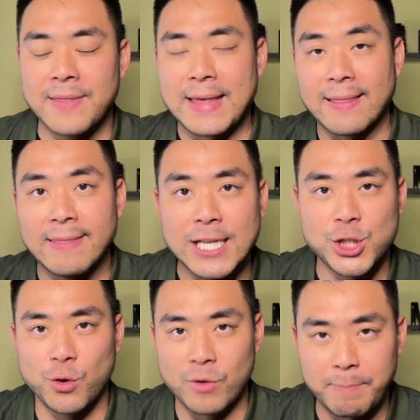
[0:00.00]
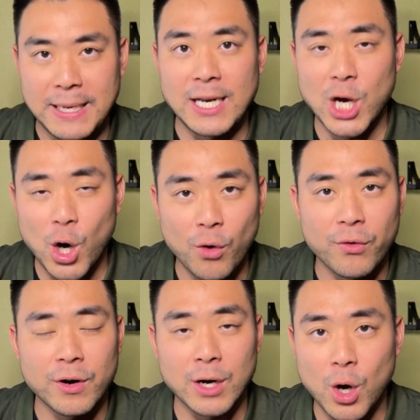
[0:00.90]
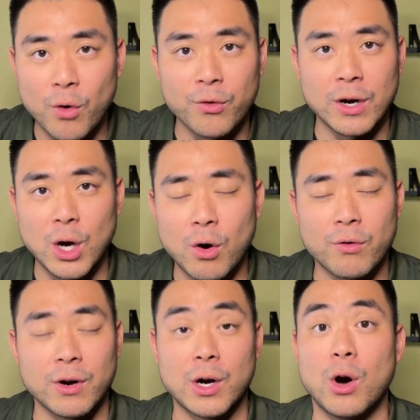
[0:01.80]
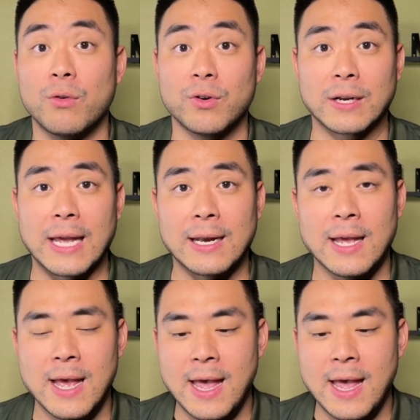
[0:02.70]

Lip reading: that lets you repeat over and over and over and over again.